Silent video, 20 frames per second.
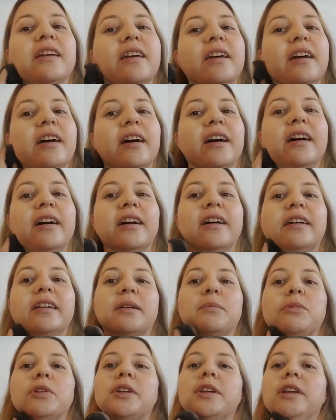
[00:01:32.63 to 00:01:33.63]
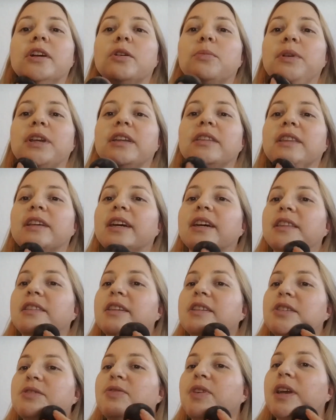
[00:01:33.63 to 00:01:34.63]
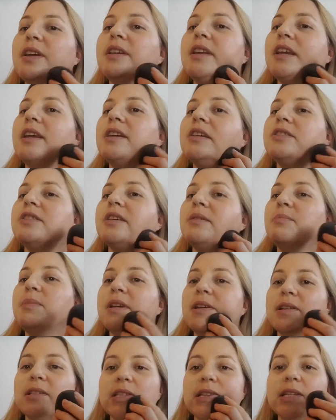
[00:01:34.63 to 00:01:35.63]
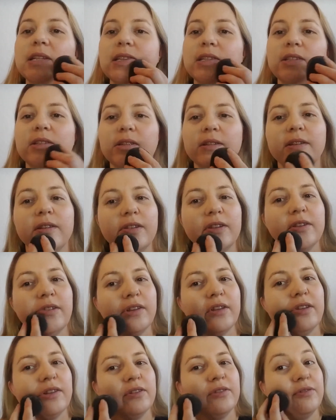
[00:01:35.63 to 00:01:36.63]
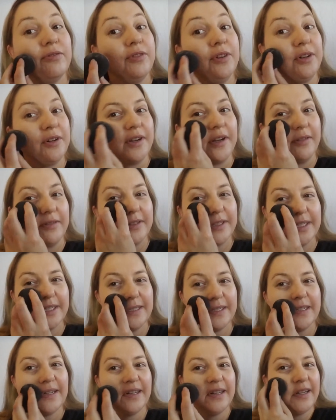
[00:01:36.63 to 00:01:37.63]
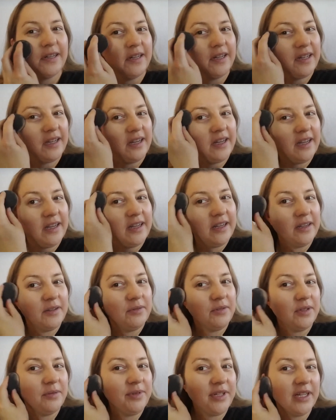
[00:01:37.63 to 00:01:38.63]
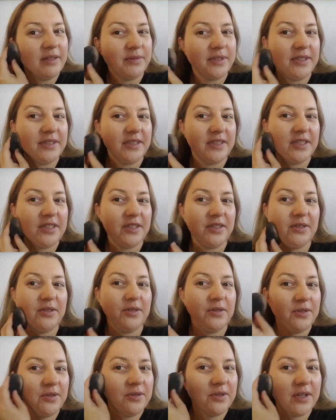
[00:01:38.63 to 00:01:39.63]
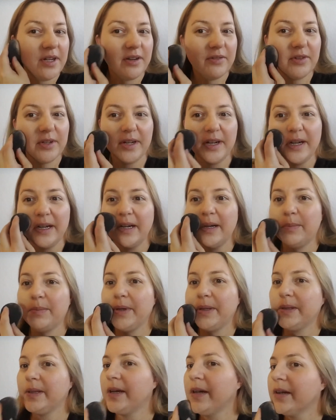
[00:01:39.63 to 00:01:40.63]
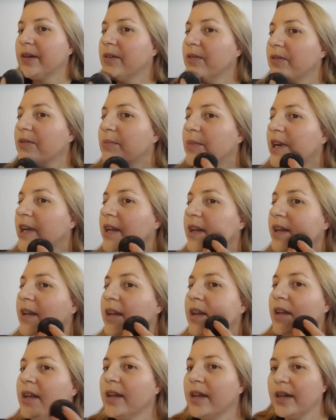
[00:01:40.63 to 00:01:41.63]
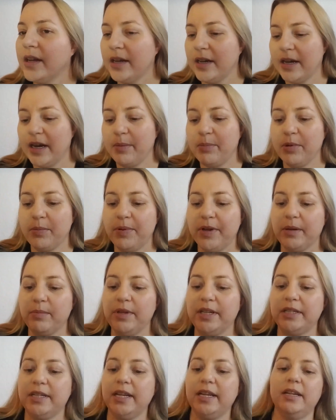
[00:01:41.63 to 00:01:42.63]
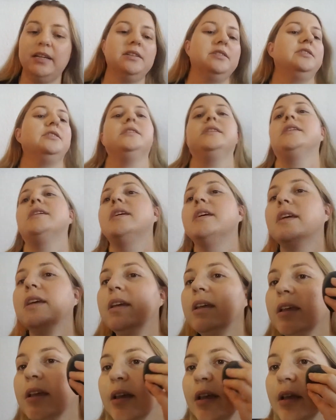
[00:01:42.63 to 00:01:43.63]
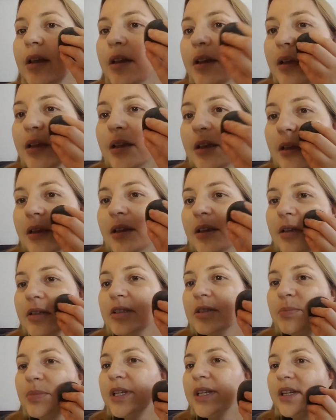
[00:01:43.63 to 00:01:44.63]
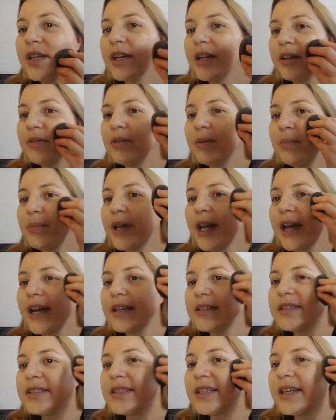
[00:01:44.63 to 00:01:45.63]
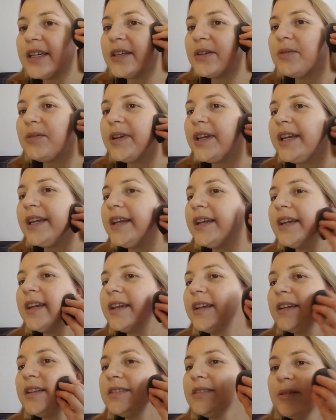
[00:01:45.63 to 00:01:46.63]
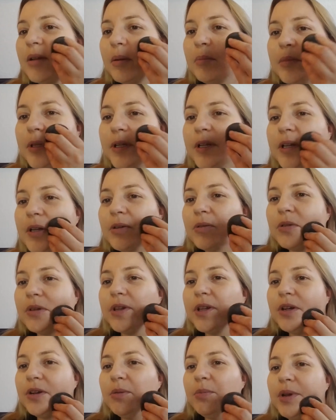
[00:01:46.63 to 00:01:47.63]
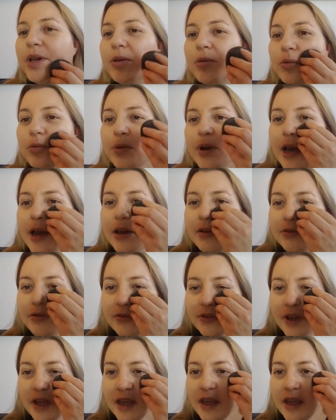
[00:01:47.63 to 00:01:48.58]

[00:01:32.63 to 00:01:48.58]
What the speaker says: And I'm really hoping that this foundation, because it is full coverage, will be able to cover up a lot of my hyperpigmentation. It's been kind of a bad skin week. I'm looking a little bit rough.